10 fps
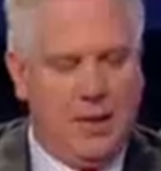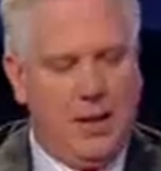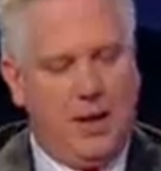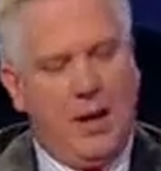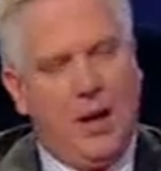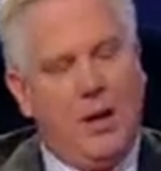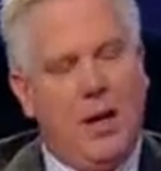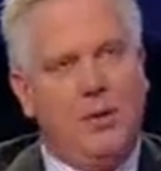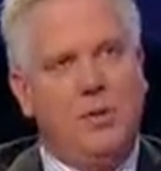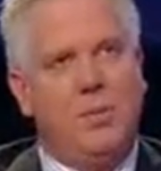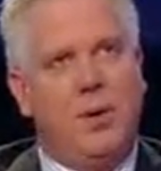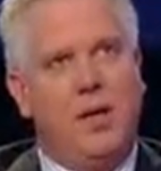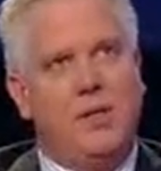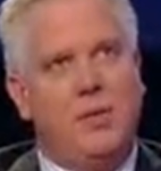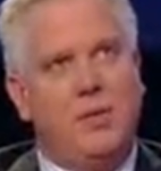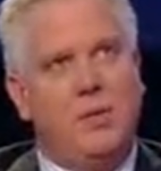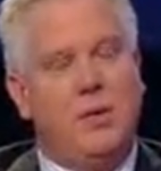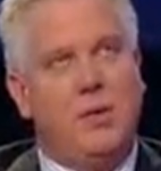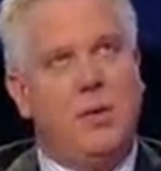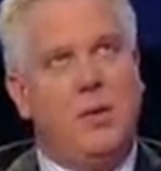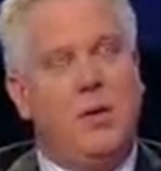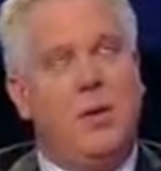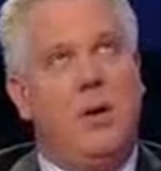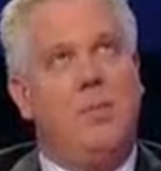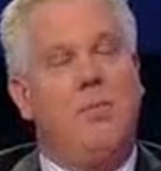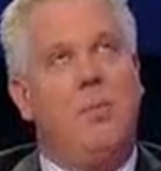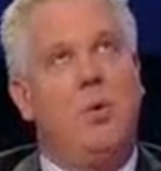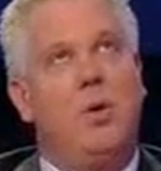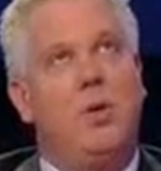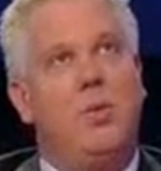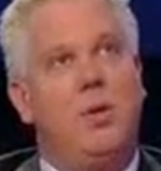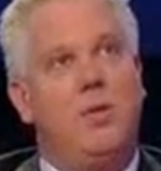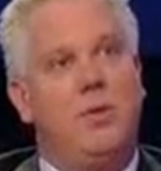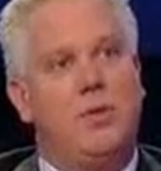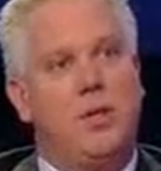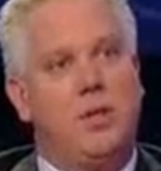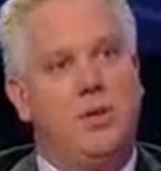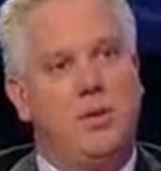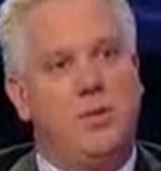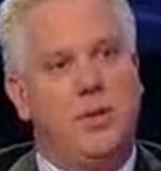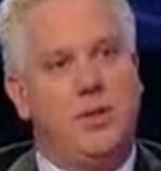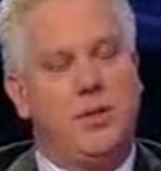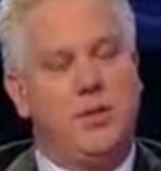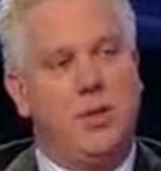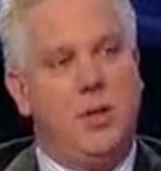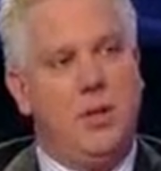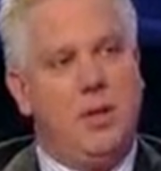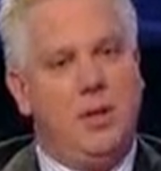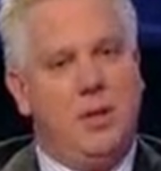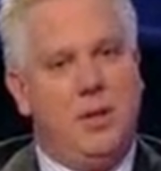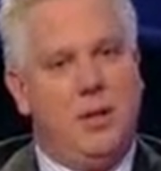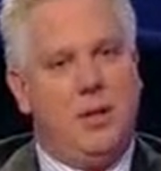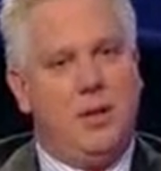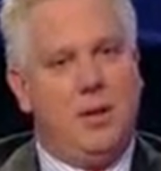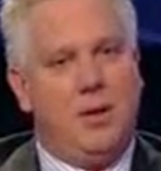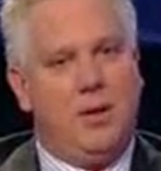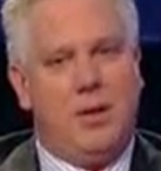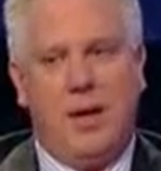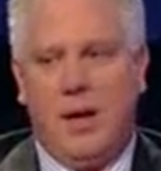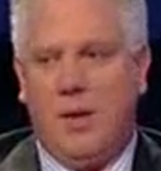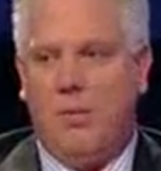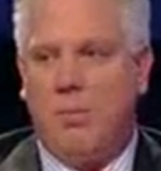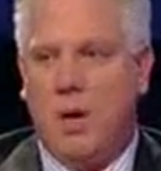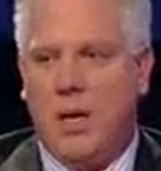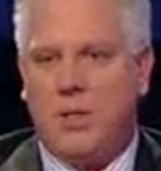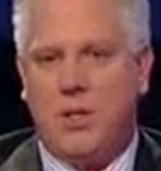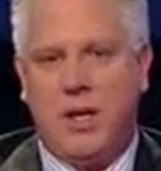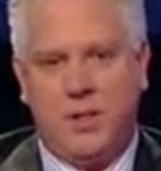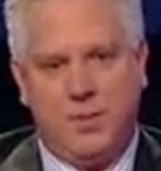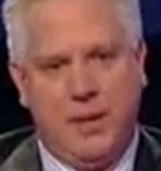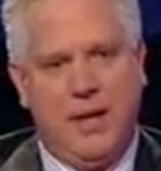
How surprised were you when you first started doing research on how much has been